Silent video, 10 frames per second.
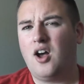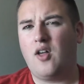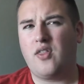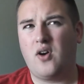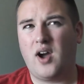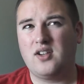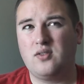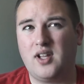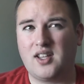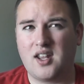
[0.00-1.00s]
Although I
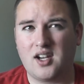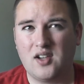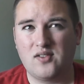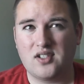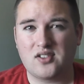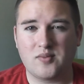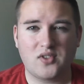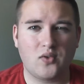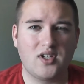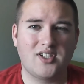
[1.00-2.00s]
do like that it gives us some
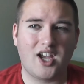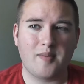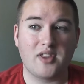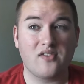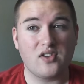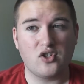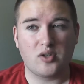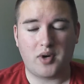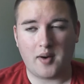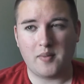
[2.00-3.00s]
screen time in the
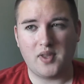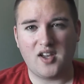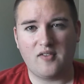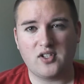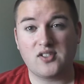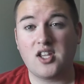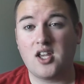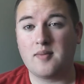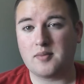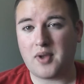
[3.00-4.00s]
future, probably, of just
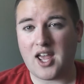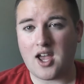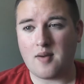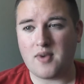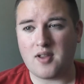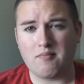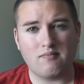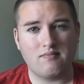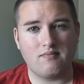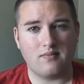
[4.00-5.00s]
him and Pam,
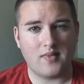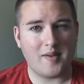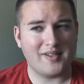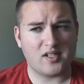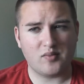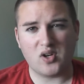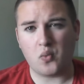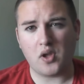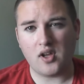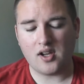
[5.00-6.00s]
and maybe at some point
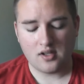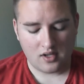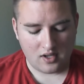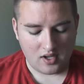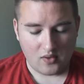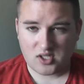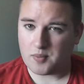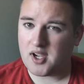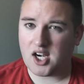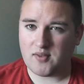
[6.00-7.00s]
Willa, which
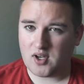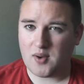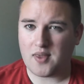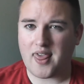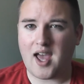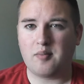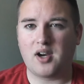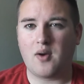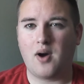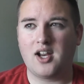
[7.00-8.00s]
I'm kind of okay with that,
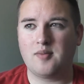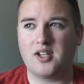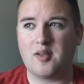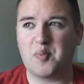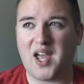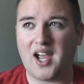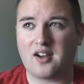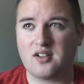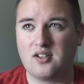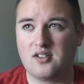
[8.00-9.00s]
but I want him to get
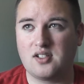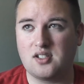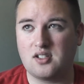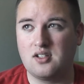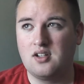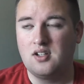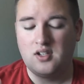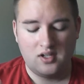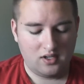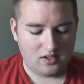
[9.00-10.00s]
back
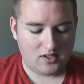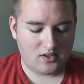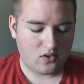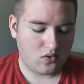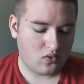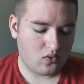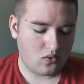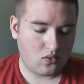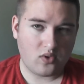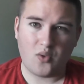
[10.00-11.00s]

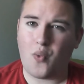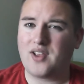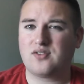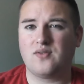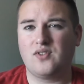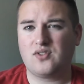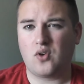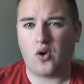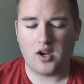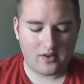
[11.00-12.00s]
to the rest of the
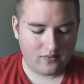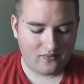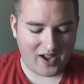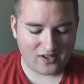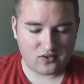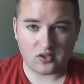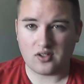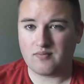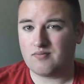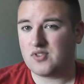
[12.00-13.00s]
story
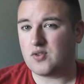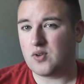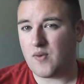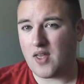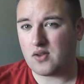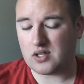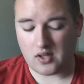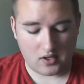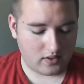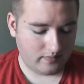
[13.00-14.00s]
faster, sooner rather than
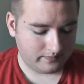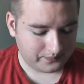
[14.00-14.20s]
later.